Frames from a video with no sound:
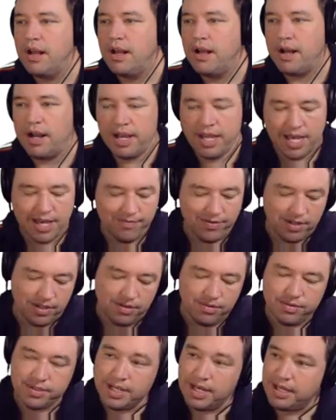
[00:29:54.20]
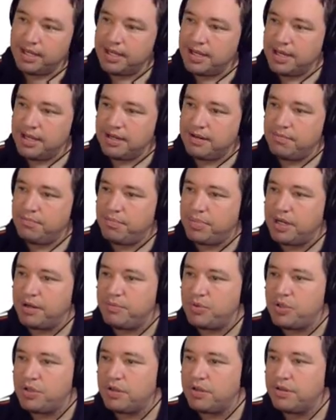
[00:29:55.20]
I haven't used that yet, but I'm
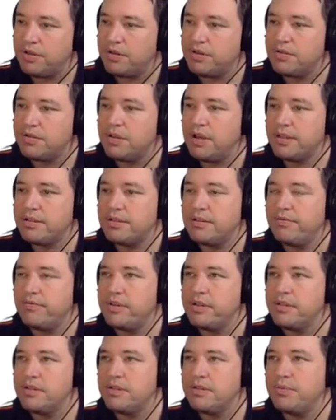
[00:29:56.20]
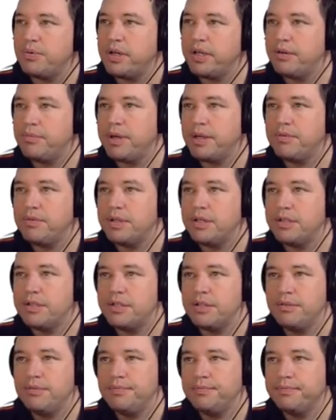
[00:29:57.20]
sure there's lots of reasons why you might want
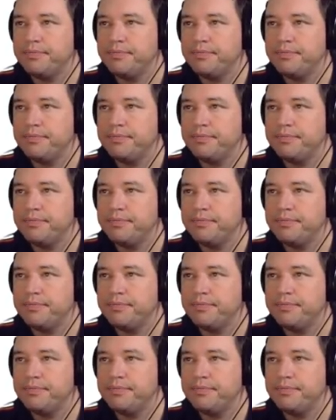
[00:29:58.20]
to.